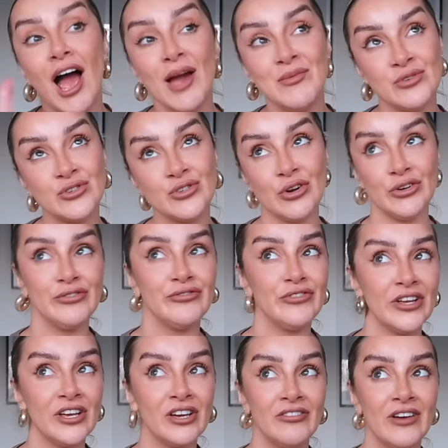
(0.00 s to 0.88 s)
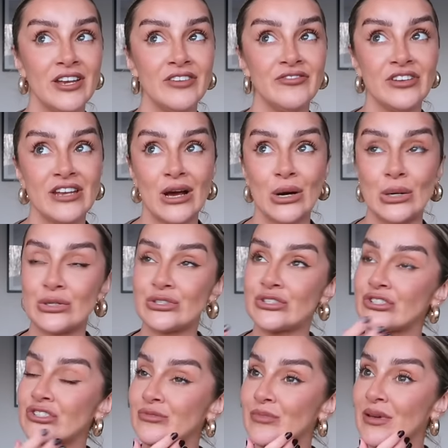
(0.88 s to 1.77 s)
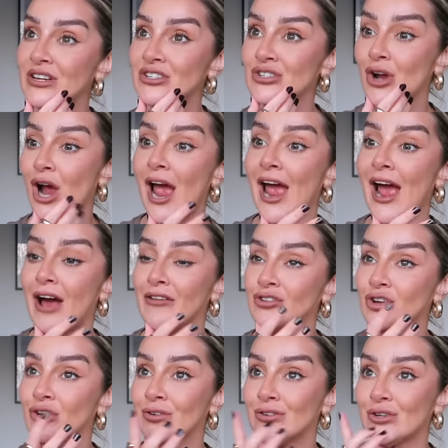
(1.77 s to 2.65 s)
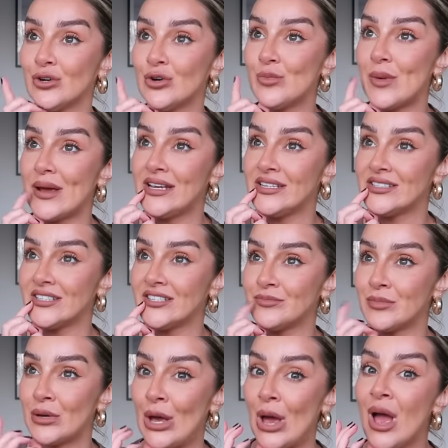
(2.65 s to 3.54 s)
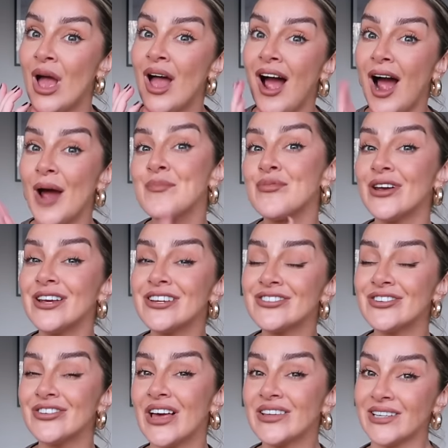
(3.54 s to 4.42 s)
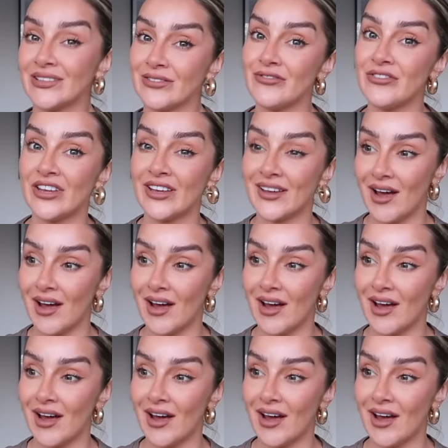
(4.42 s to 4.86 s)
I'm just trying to think of anything else just to make sure I have covered all bases, but I'm pretty sure that's everything,